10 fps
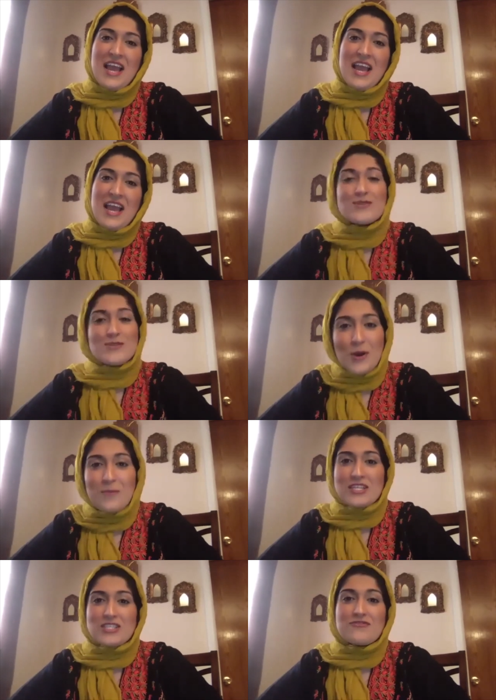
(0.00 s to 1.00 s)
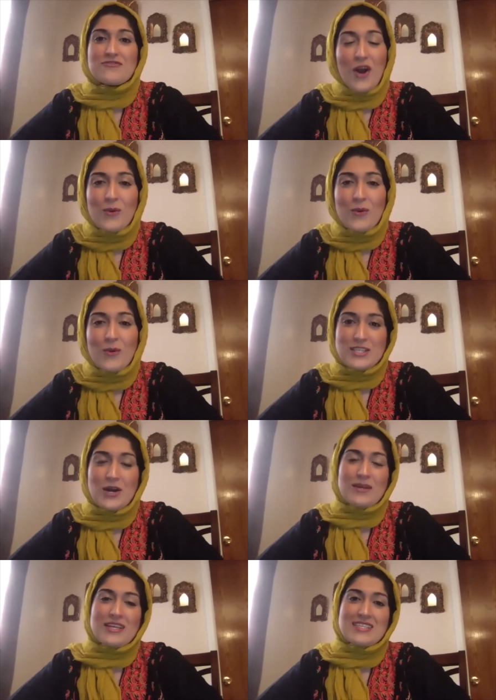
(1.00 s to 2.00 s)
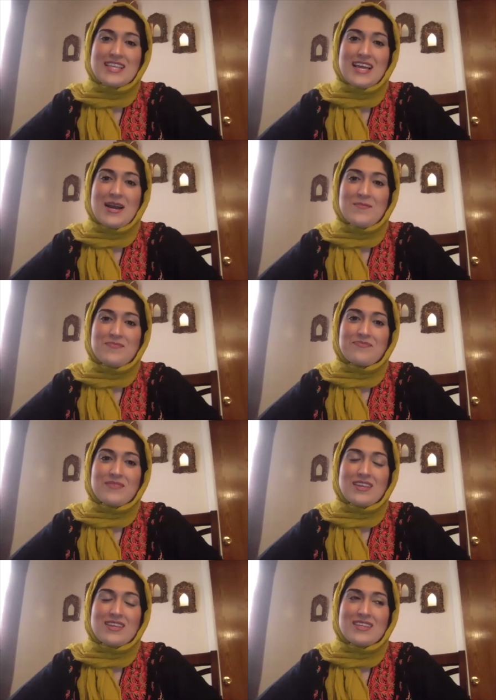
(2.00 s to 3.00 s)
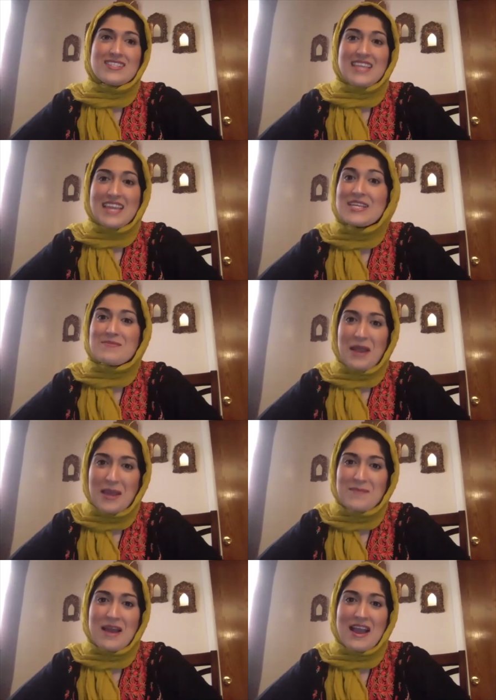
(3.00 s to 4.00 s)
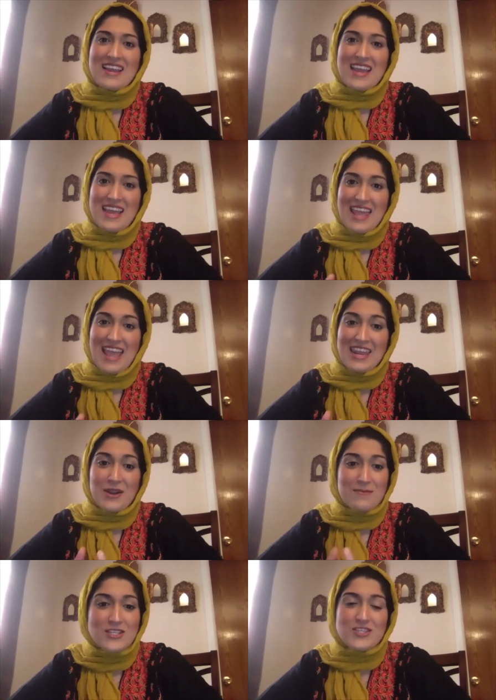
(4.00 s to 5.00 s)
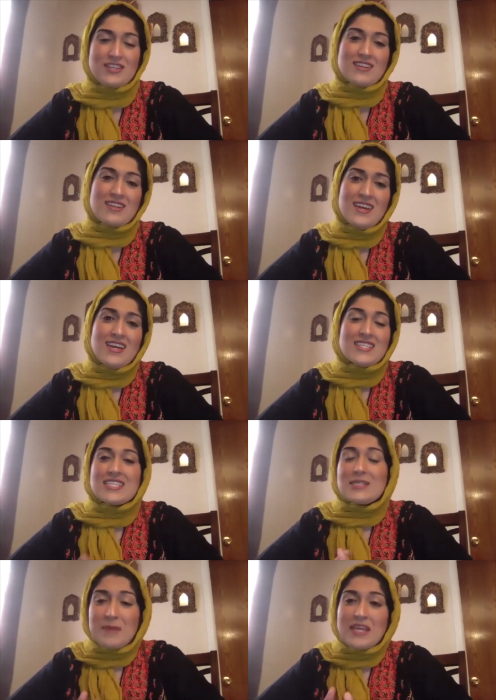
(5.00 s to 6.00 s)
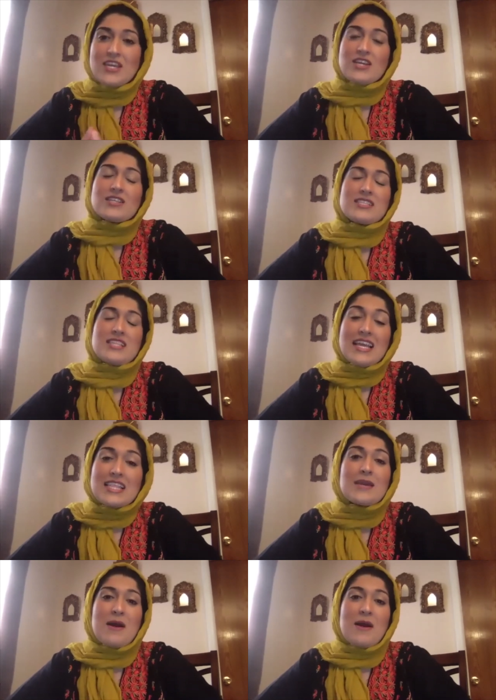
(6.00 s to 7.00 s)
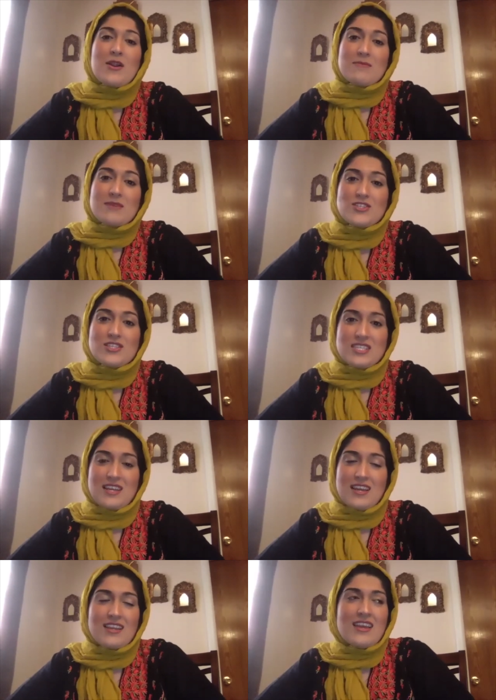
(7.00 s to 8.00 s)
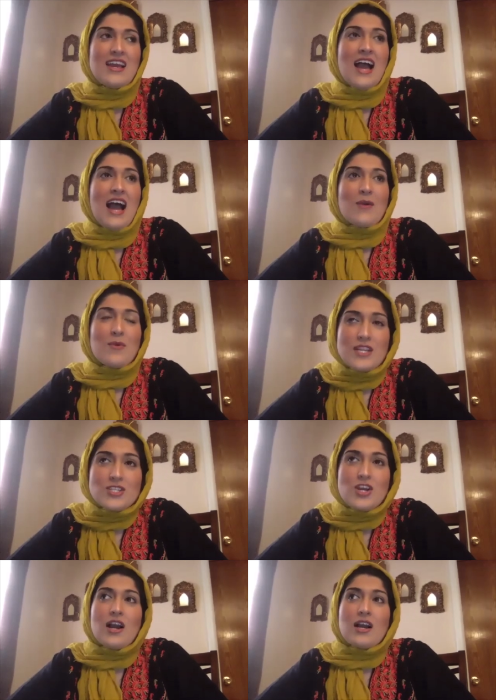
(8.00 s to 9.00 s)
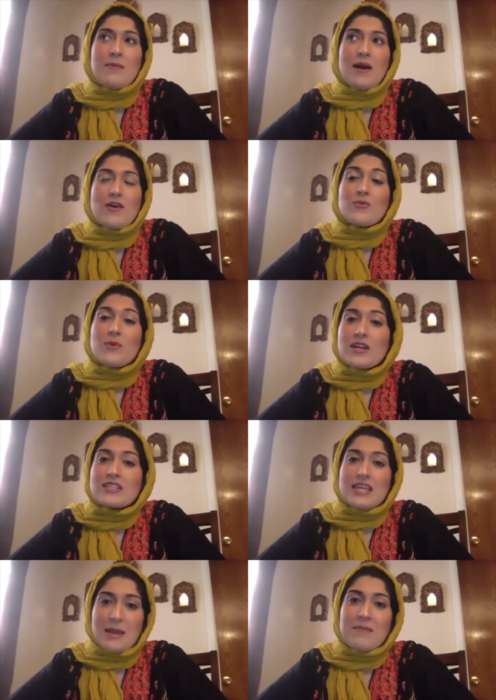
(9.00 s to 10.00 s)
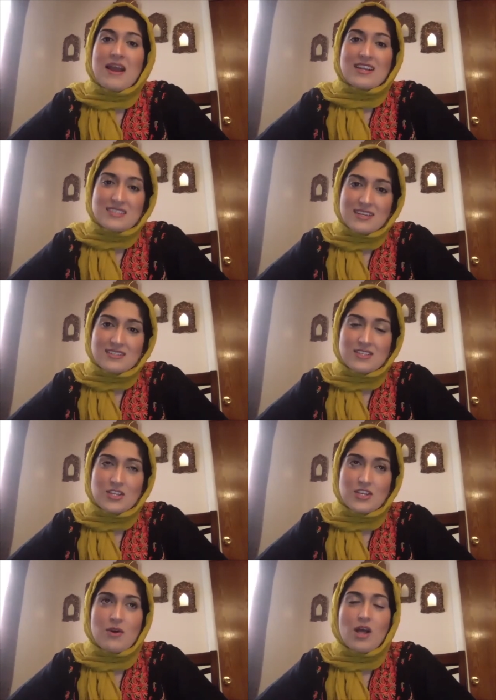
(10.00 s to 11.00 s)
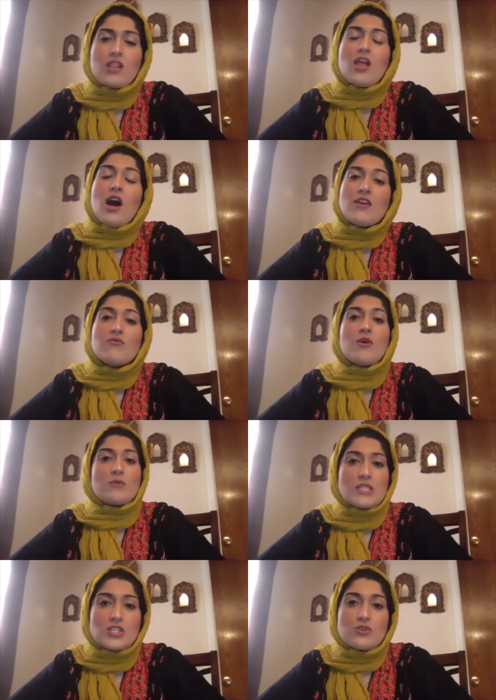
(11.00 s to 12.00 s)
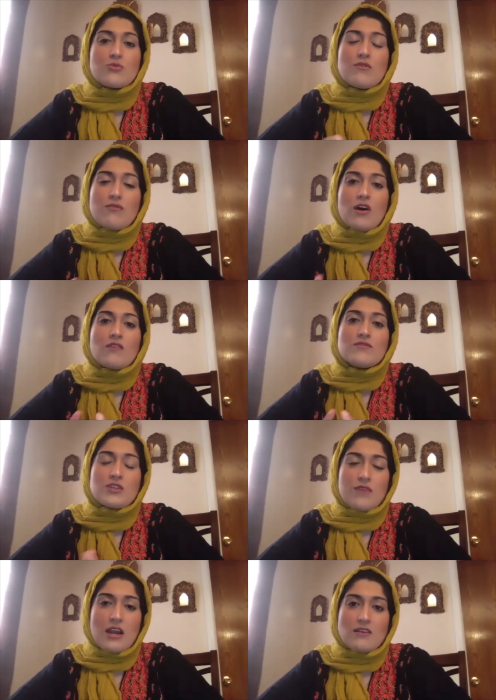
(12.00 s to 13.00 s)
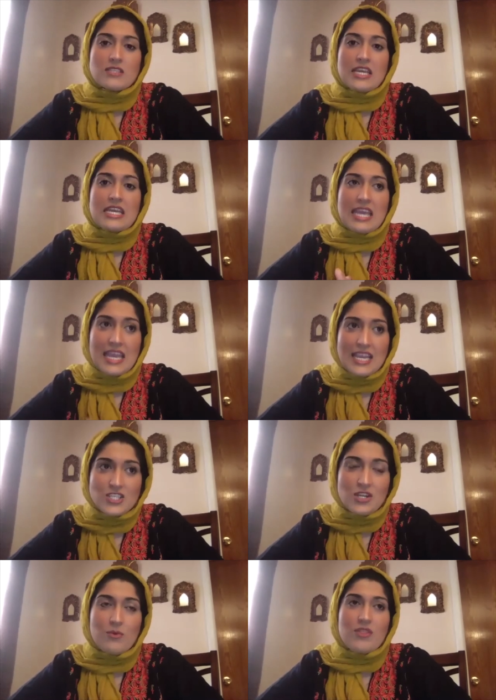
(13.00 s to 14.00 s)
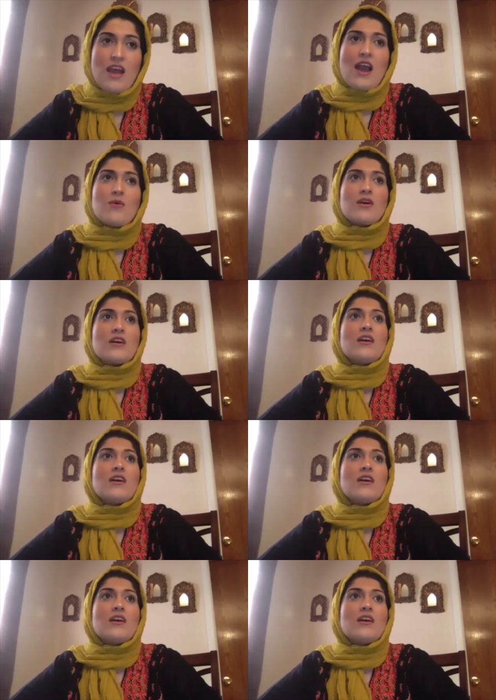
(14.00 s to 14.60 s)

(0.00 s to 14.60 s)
Thank you so much for always, always standing by MPAC and our mission. To speak slightly about our mission tonight, I want to talk about the work that MPAC does. You know, a lot of what we do revolves around engaging with our